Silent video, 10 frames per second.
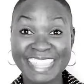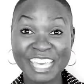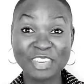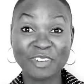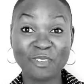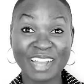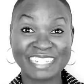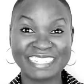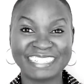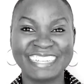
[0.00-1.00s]
Thank you for
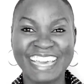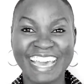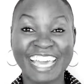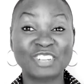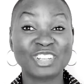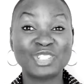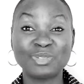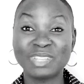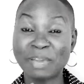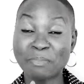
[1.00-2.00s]
watching. I trust
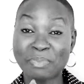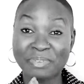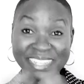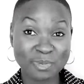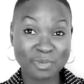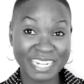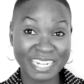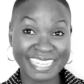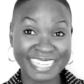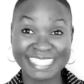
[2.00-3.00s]
you will embrace
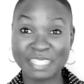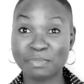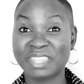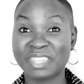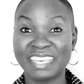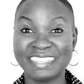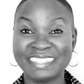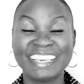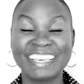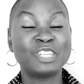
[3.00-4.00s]
winning in simple
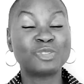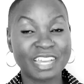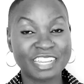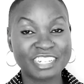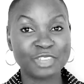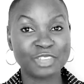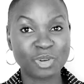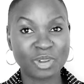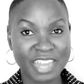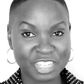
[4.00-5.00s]
things to nurture your
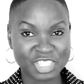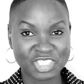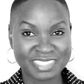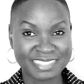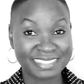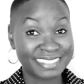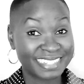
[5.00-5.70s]
connections.